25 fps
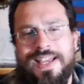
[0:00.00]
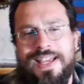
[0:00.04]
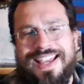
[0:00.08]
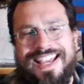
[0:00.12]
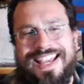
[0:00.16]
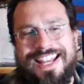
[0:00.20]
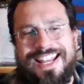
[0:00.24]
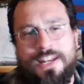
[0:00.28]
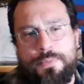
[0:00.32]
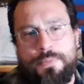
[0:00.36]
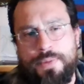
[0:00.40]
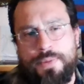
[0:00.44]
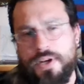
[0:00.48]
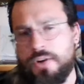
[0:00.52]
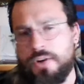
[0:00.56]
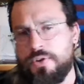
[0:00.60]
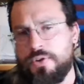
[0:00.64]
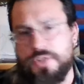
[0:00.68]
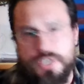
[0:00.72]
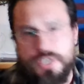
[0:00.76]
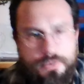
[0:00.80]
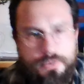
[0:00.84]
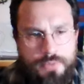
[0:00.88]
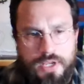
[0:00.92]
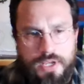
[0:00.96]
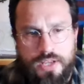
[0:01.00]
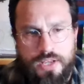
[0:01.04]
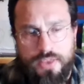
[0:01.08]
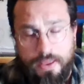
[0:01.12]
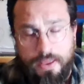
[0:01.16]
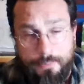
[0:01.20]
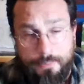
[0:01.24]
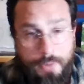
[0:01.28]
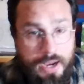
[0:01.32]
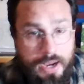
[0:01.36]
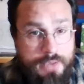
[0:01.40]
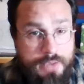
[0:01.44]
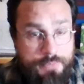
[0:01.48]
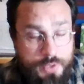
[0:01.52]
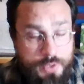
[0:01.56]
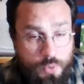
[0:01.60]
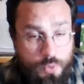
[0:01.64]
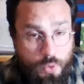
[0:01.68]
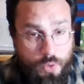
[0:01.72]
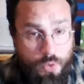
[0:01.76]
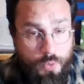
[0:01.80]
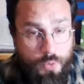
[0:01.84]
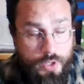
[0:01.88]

It appears to me that might be what